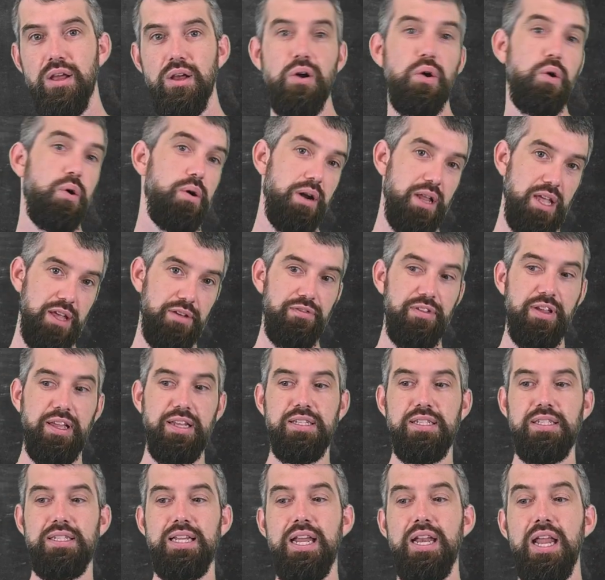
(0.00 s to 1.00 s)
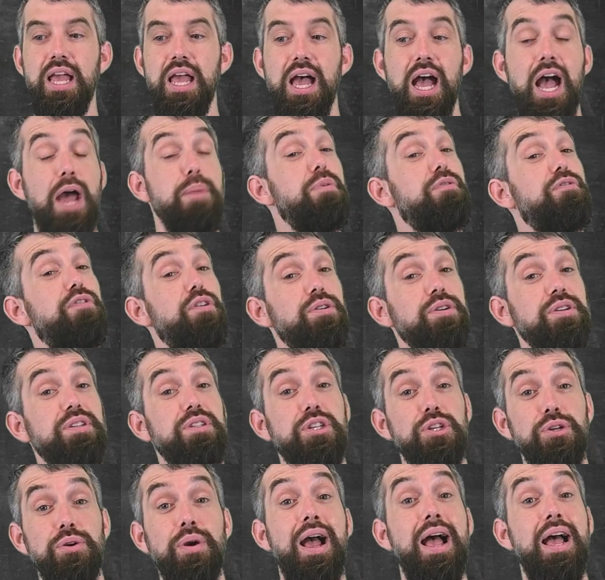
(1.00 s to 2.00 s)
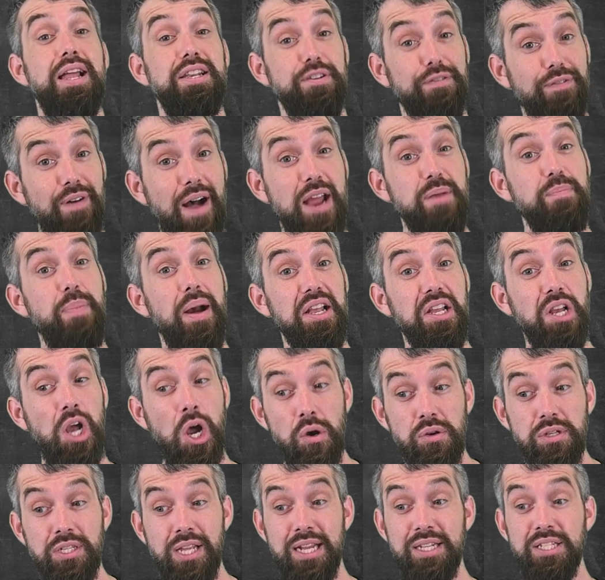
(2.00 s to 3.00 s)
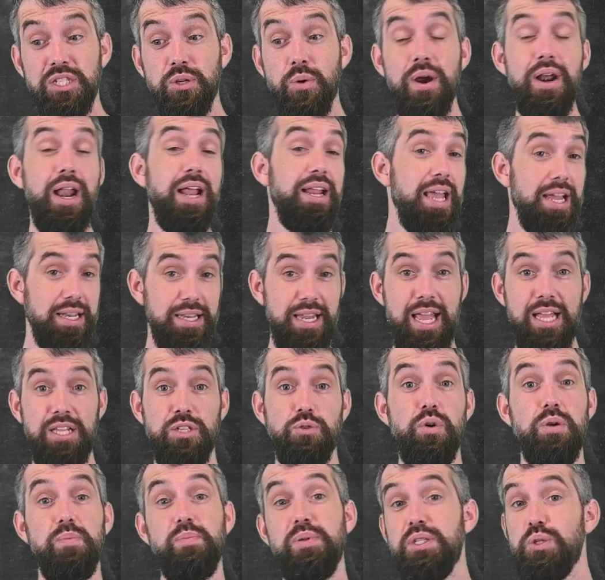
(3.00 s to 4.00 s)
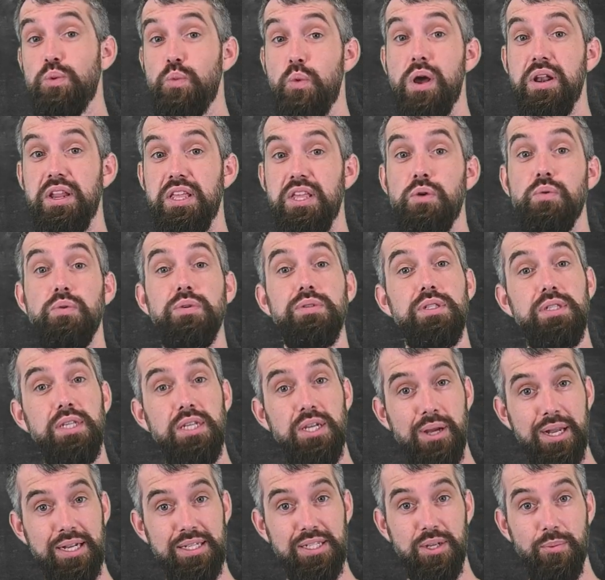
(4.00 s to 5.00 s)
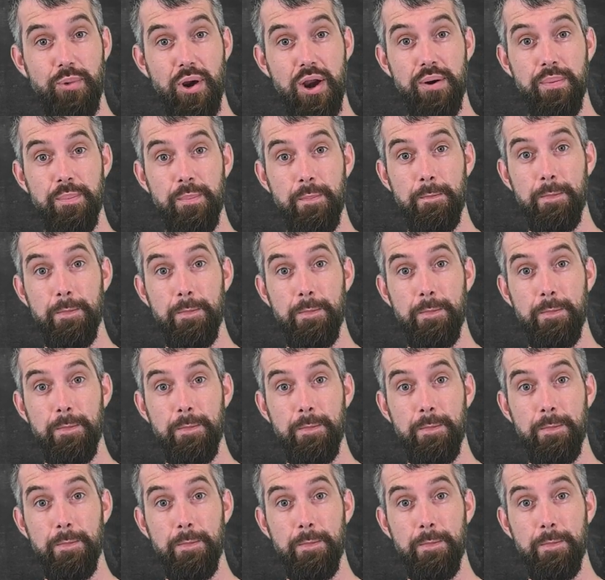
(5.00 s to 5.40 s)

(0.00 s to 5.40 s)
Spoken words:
Or if instead I prefer to divide by cosine squared, I get tan squared plus 1 equals secant squared.